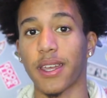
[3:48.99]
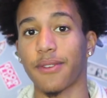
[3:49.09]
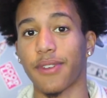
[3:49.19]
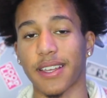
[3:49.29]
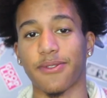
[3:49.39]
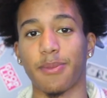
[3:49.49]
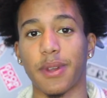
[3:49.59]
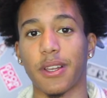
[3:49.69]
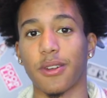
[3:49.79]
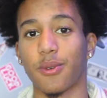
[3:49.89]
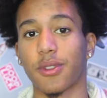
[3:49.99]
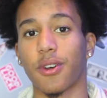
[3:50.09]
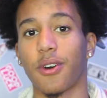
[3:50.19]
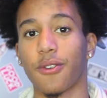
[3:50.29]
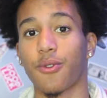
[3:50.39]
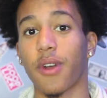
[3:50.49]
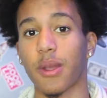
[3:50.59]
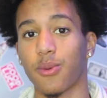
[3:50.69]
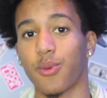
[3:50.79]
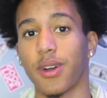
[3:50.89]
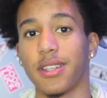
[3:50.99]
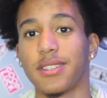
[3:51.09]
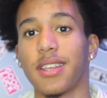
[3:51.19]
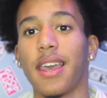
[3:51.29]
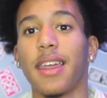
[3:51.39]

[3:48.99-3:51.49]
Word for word: If you're familiar with the Off-White ones,